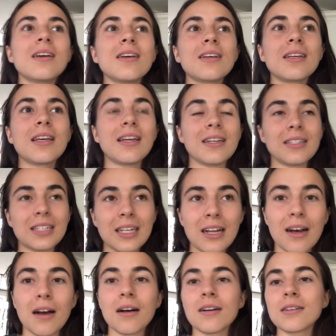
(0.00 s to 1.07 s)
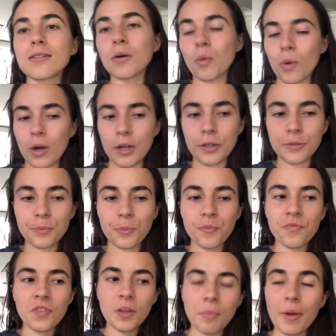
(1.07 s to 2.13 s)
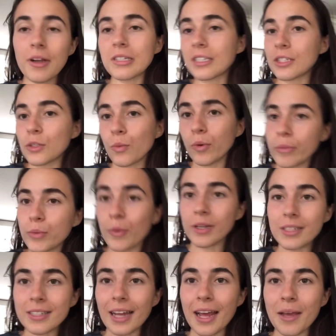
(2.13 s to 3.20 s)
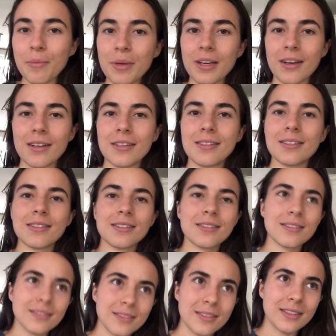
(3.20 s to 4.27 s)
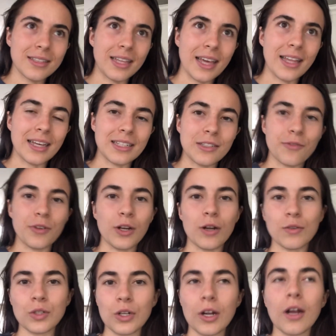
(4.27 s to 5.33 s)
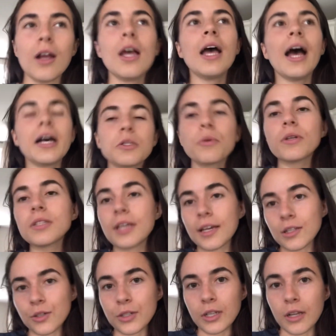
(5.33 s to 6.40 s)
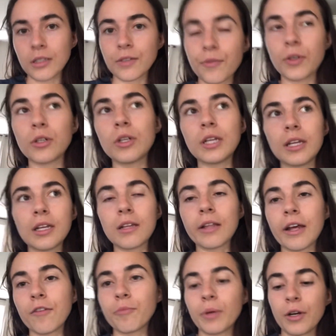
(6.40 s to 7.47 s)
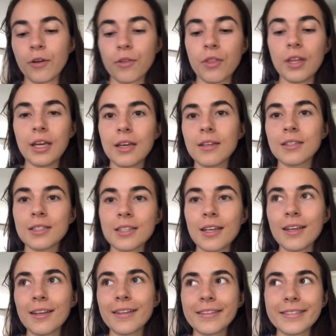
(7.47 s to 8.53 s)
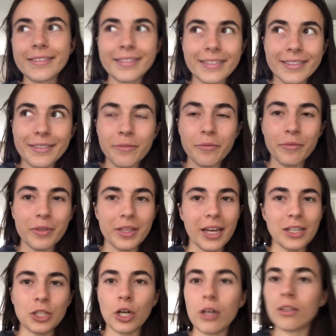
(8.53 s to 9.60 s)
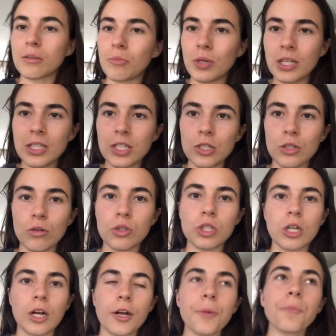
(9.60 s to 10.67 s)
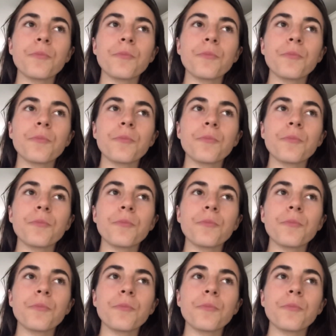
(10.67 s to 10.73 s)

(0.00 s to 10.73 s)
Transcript: candida or parasites or worms want to stay because they like to feed off sugar, as well as cancer cells. If you're eating a lot of bitter things, but that generally means there's no sugar